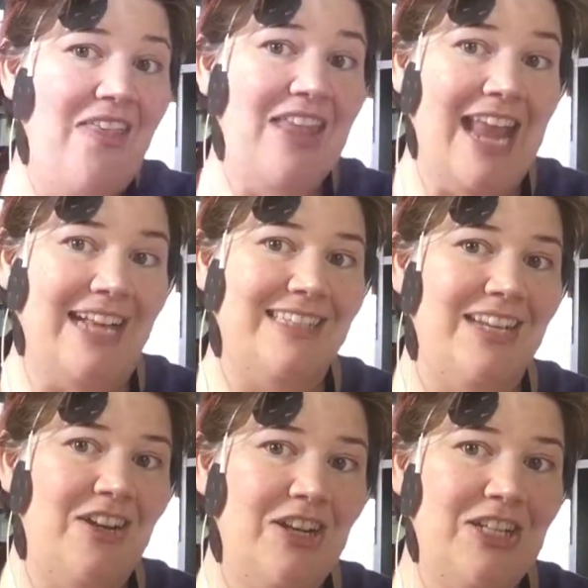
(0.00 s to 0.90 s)
The next
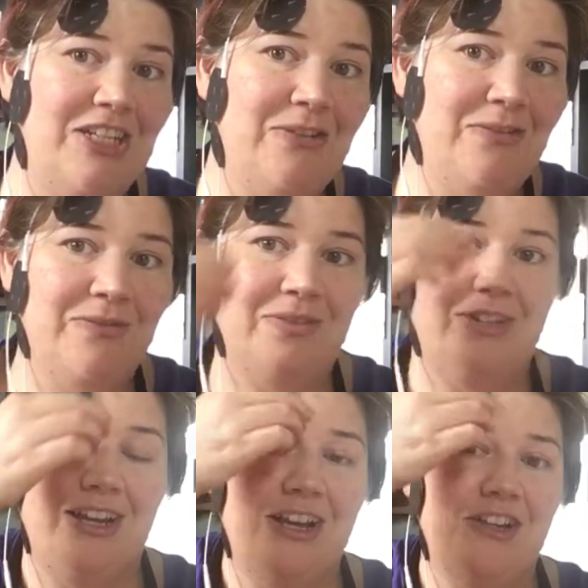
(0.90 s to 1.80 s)
thing you're going to do
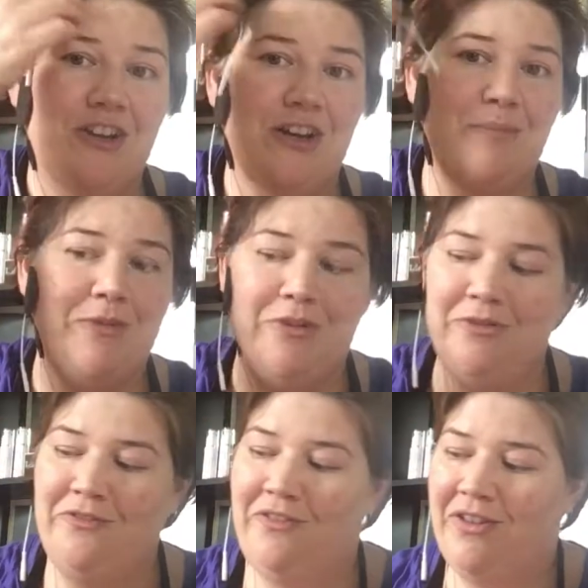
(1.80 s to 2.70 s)
is you're going to
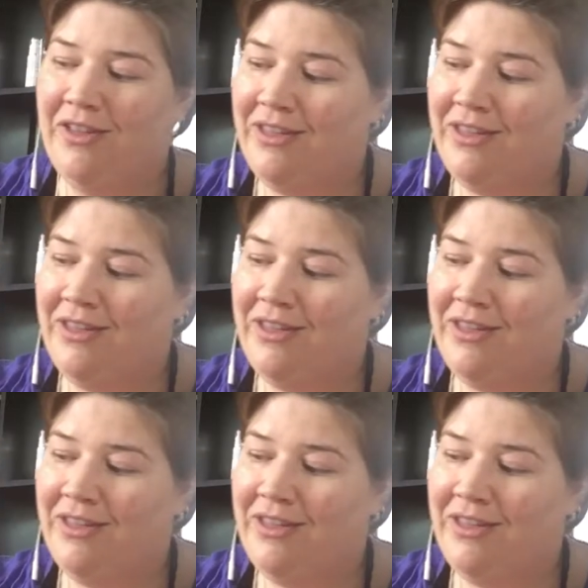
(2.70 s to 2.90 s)
move